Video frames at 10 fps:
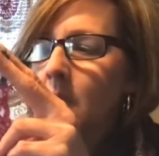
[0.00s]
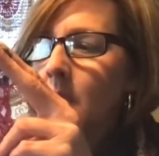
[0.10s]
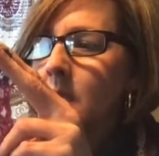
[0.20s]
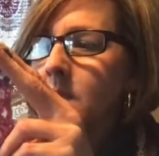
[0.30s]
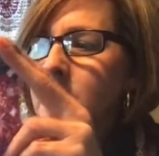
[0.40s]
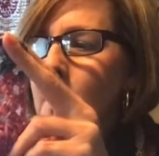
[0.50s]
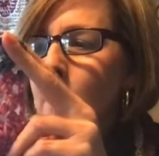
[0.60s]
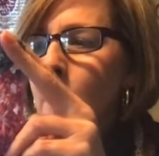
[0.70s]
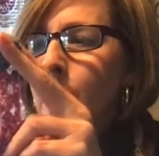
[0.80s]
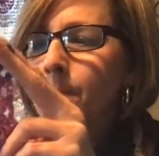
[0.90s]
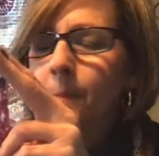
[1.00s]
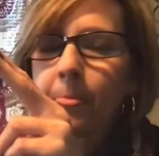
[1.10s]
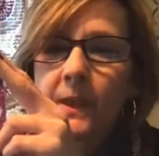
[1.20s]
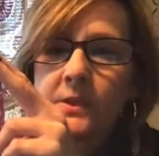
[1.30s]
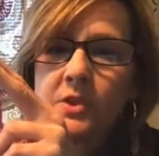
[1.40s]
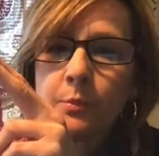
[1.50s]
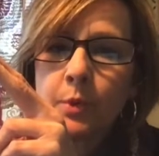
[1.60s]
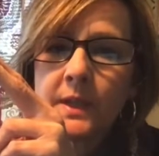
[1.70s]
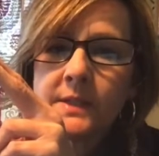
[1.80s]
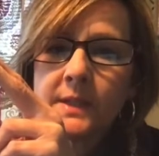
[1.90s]
And so it's super
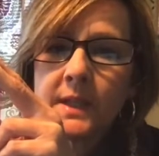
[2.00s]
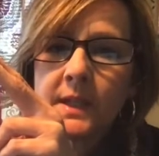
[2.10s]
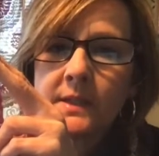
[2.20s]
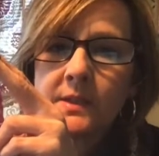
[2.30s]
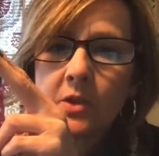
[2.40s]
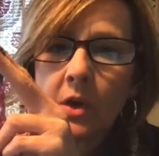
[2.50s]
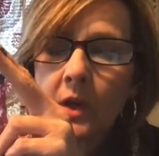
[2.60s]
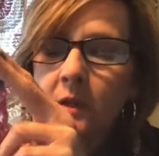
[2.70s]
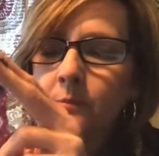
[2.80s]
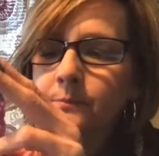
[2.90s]
easy to get started,